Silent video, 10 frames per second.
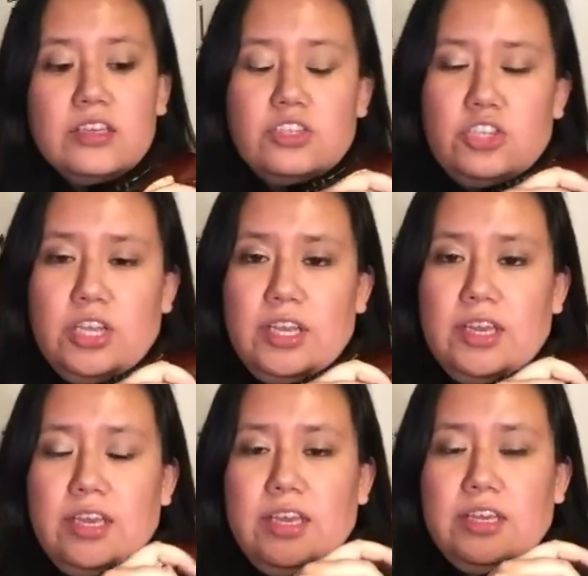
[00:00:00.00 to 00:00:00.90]

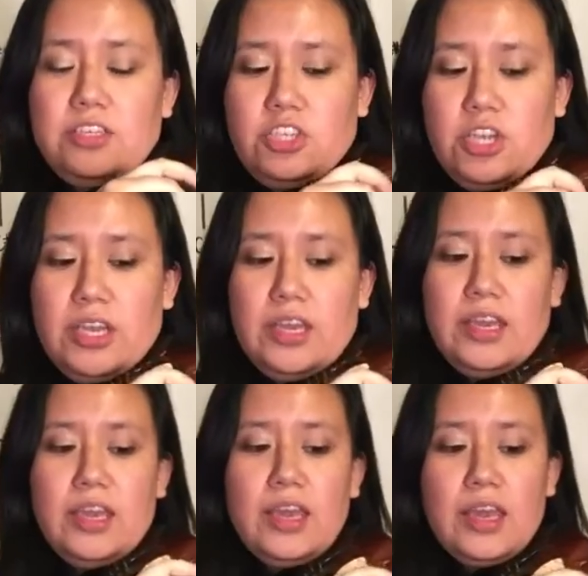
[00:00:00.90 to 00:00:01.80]
G,
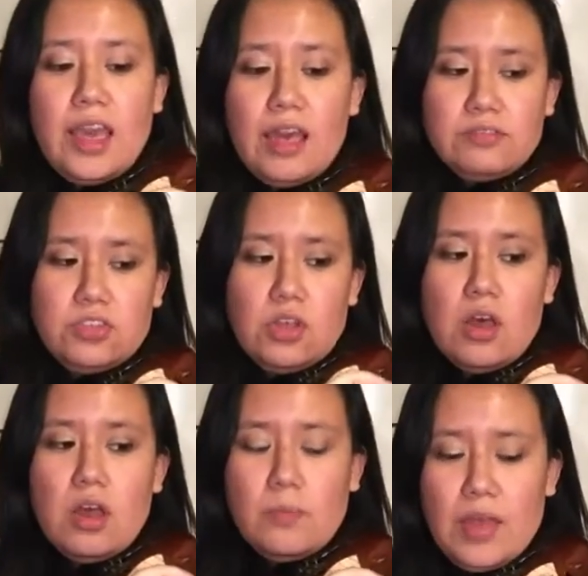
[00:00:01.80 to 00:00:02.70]
G, F
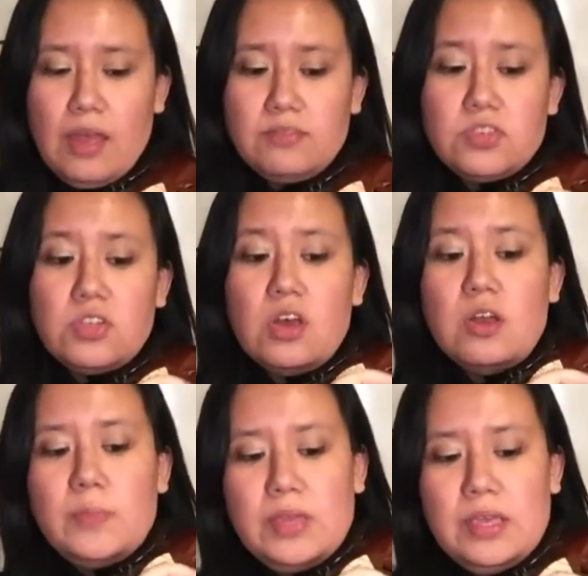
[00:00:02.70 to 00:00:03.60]
sharp,